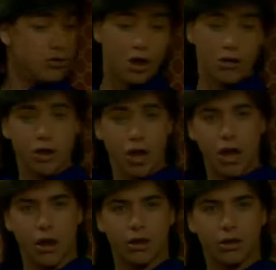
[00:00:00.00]
me, I
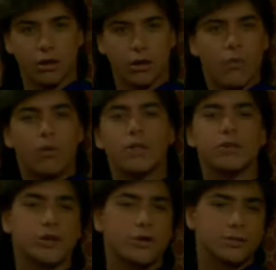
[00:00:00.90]
can't. What
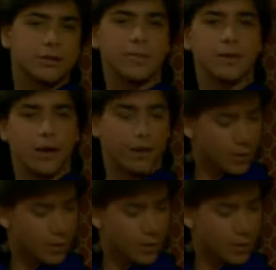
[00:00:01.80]
other shows are going to be on?